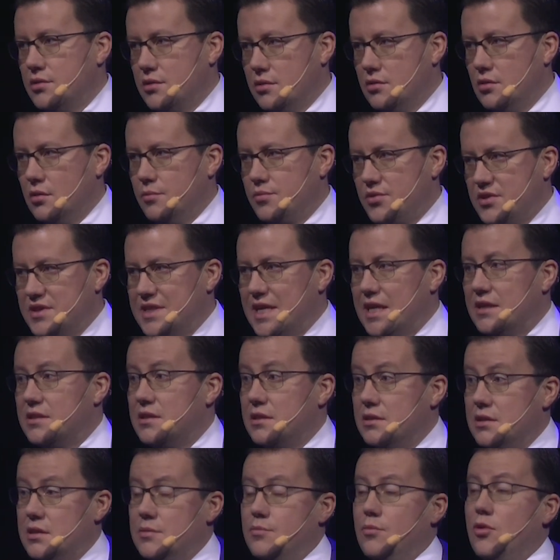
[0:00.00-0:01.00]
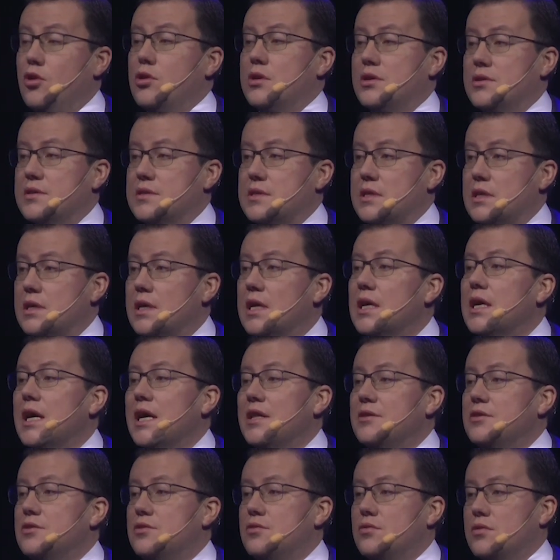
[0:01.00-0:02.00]
you know, protecting democracy
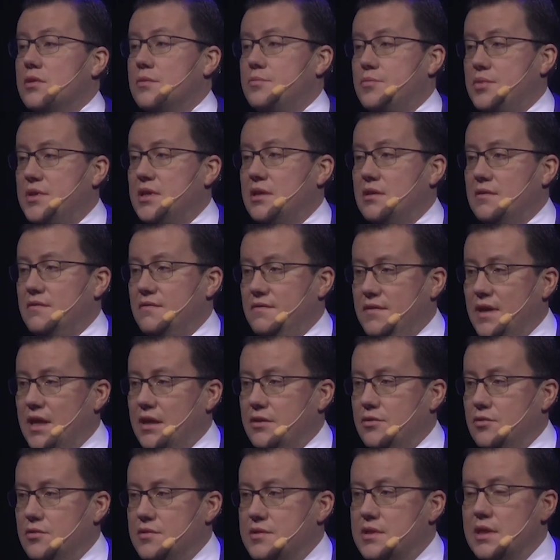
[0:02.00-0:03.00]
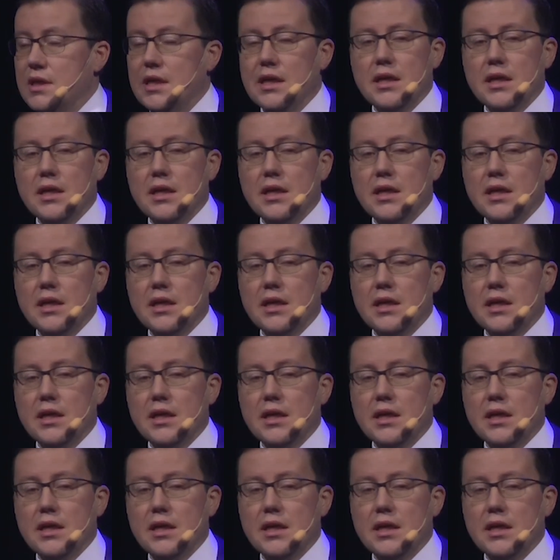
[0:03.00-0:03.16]
and European values,